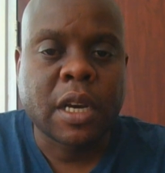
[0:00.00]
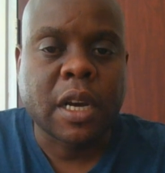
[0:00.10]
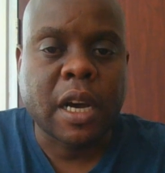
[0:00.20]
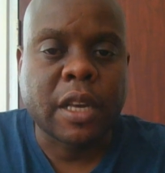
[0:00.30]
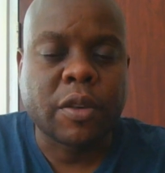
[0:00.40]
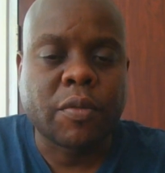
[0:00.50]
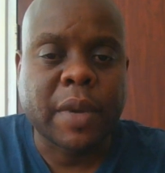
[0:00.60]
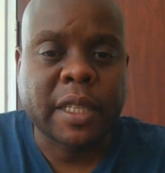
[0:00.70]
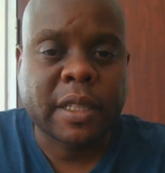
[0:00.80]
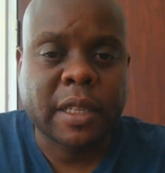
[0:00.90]

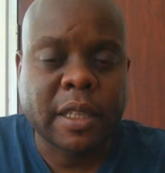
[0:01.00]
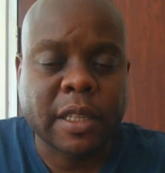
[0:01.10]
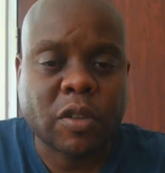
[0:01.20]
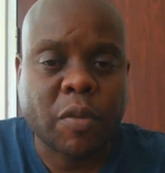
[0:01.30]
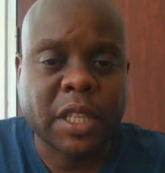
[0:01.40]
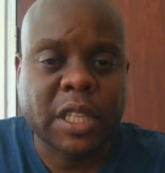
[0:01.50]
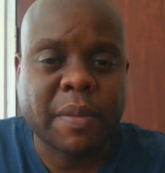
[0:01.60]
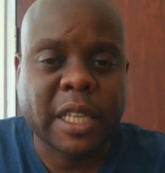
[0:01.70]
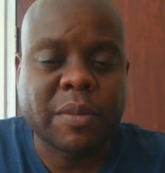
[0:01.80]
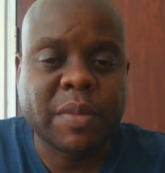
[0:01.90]
This committee
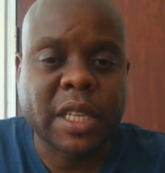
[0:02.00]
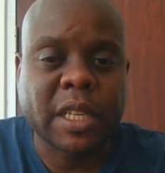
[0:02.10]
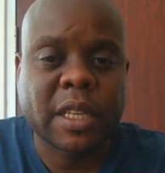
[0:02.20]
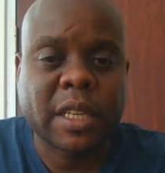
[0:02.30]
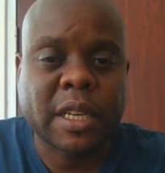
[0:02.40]
must be